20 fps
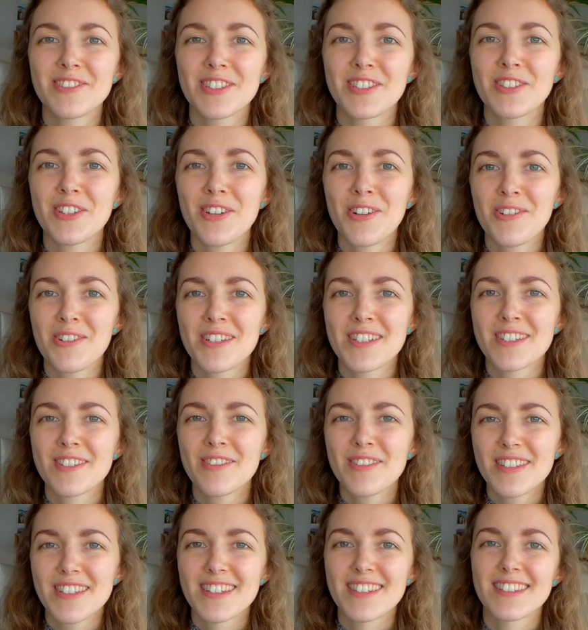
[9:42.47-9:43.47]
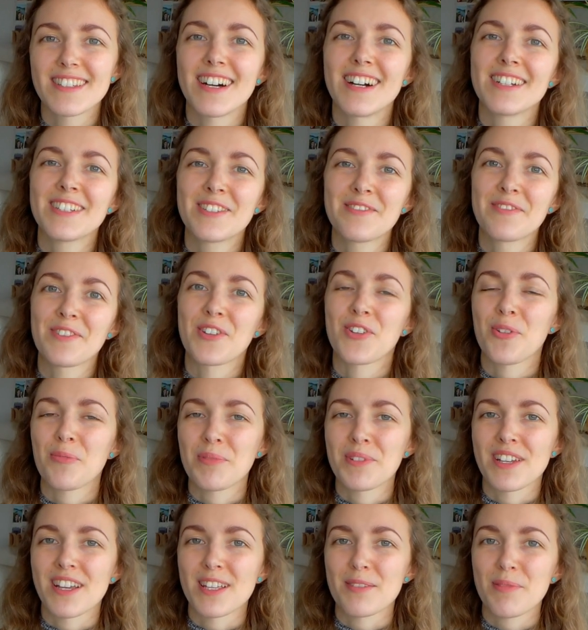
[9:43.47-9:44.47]
you know it's not as nice of a
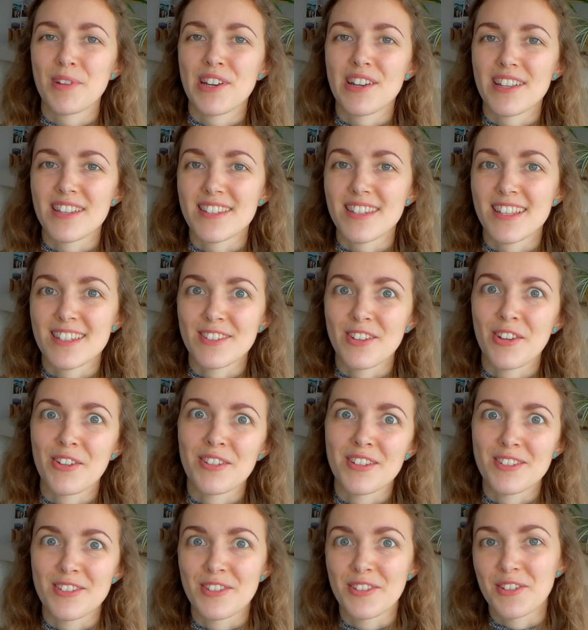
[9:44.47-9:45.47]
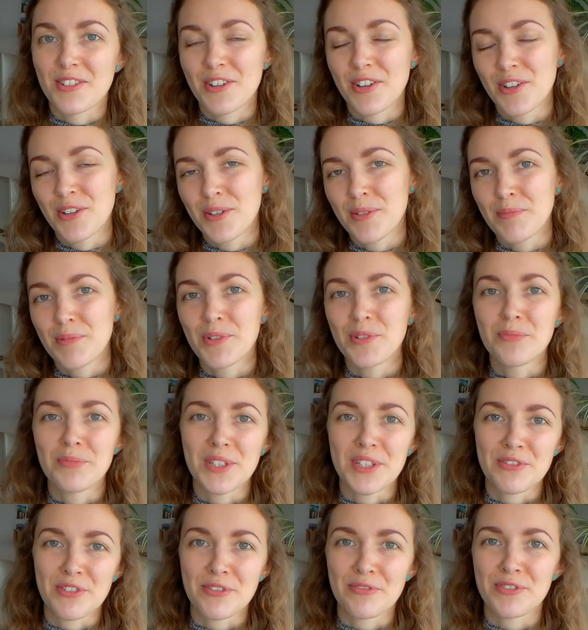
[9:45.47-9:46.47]
shopping experience as going to Co-op or
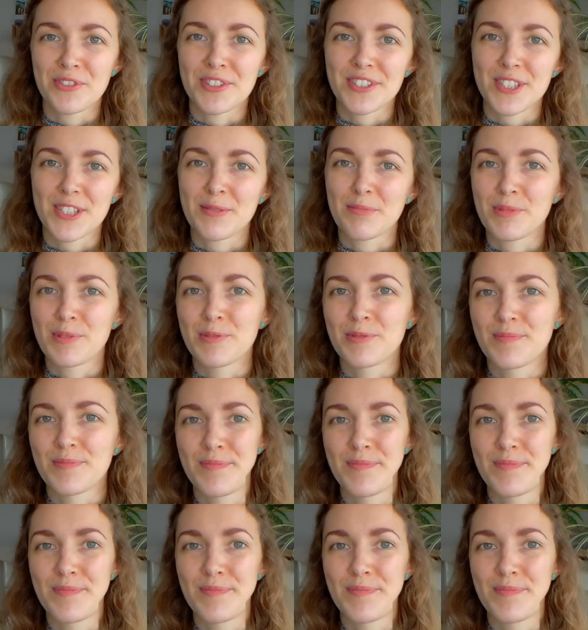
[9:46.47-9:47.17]
Migros for example.